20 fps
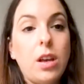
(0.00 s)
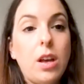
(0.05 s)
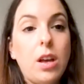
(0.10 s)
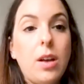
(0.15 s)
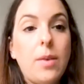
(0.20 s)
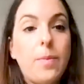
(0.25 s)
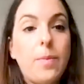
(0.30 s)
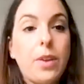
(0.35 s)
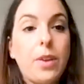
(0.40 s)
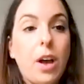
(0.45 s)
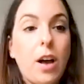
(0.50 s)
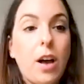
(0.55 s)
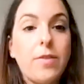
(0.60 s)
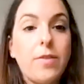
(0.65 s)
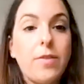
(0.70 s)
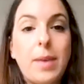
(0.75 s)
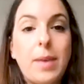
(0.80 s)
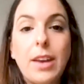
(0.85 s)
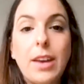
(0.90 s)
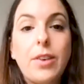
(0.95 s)
of
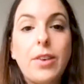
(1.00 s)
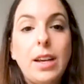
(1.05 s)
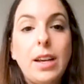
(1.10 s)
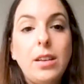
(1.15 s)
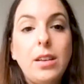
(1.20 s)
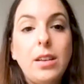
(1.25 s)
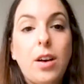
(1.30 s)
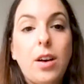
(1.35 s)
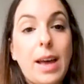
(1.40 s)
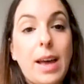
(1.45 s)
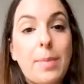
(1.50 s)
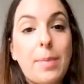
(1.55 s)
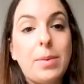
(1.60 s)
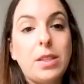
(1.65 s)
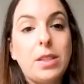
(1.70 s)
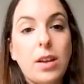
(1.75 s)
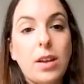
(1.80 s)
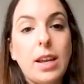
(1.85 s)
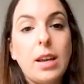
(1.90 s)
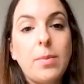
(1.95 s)
migraine, of
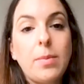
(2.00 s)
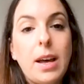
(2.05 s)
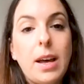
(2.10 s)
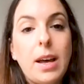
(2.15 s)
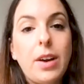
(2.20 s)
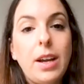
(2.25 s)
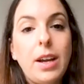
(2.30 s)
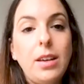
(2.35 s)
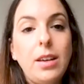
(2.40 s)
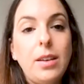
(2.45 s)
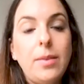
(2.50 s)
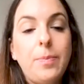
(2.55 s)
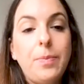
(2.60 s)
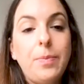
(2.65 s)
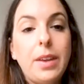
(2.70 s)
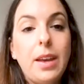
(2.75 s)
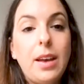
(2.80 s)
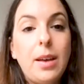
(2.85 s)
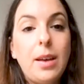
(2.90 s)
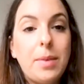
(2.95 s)
episodic migraine,
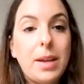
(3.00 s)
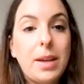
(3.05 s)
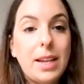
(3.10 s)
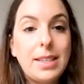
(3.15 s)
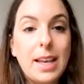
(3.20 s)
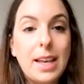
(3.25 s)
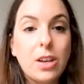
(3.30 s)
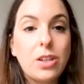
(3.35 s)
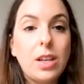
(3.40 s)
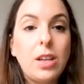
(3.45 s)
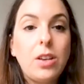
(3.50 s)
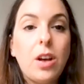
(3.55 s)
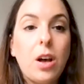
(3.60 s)
but it's actually not.